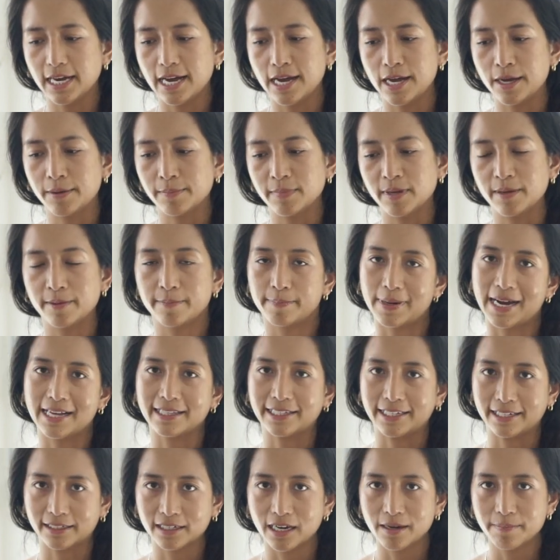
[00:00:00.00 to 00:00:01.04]
a
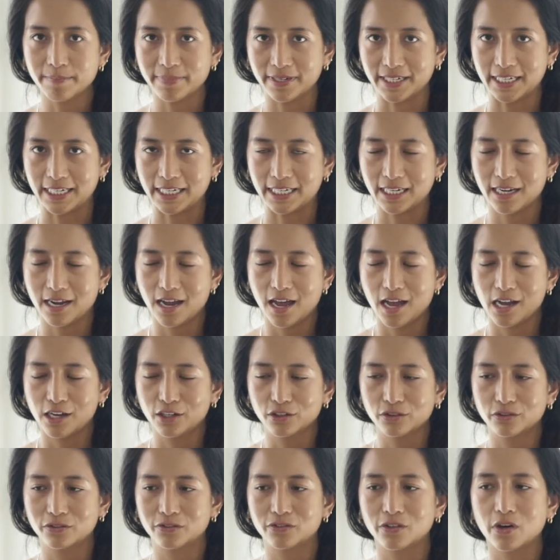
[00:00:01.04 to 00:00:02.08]
ballet company.
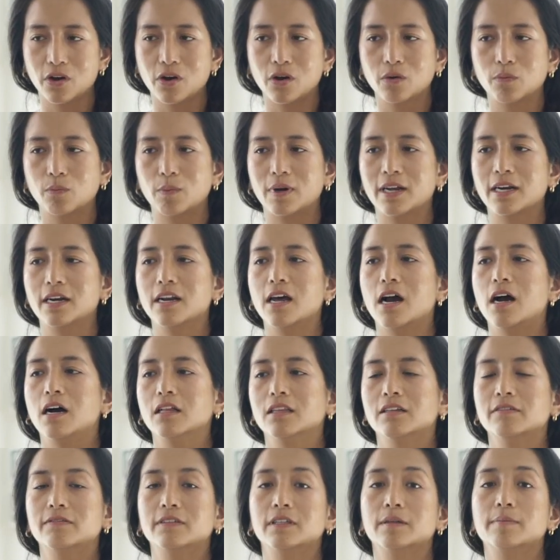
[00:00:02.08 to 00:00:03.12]
So when
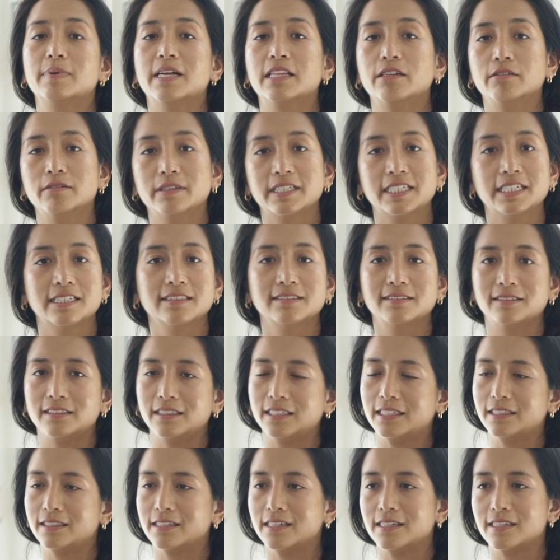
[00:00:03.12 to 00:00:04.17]
all of the ballerinas
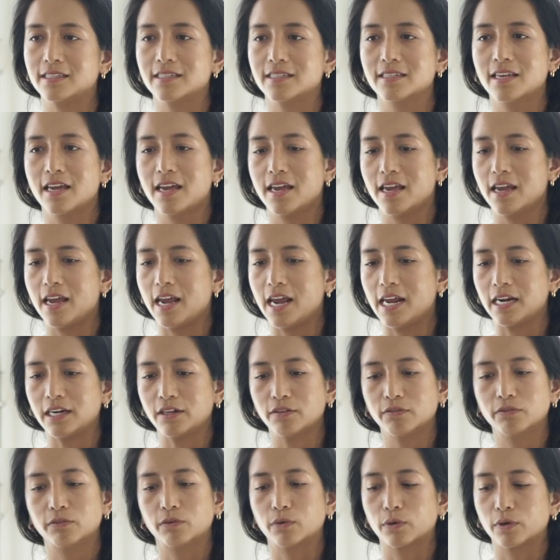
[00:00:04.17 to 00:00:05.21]
needed
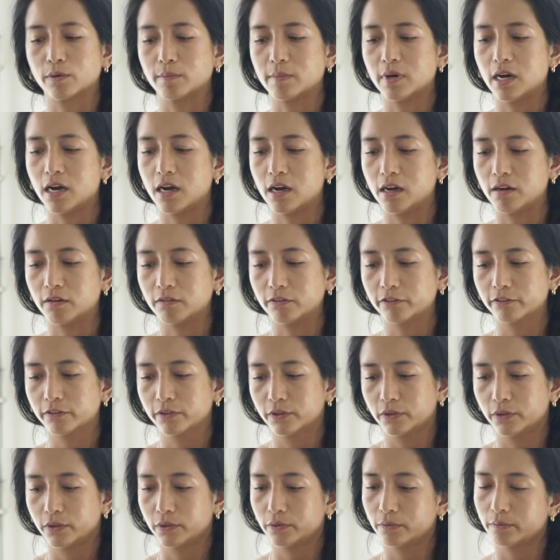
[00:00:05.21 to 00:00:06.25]
any form of
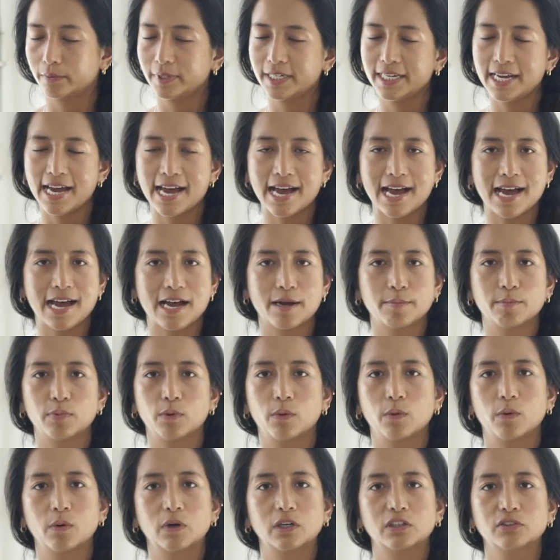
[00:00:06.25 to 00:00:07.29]
rehab
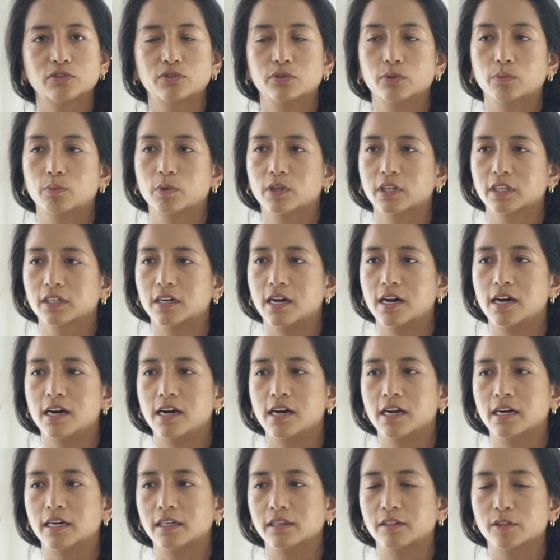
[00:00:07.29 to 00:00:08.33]
or to work
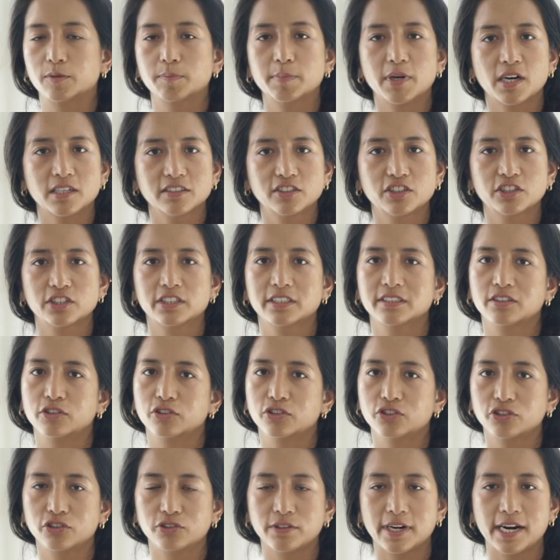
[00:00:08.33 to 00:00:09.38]
on their posture, their
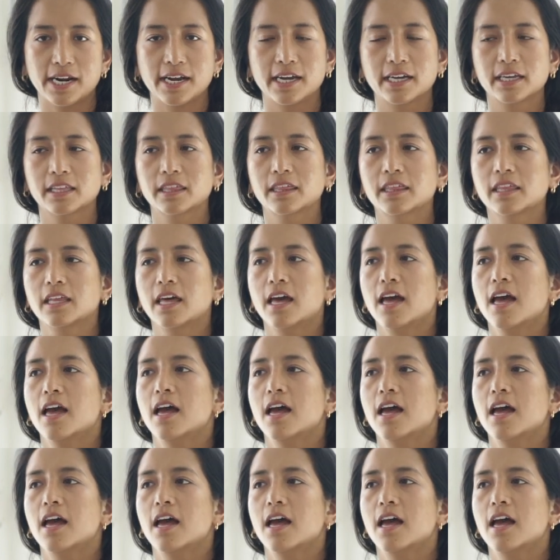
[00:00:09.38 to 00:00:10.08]
strength,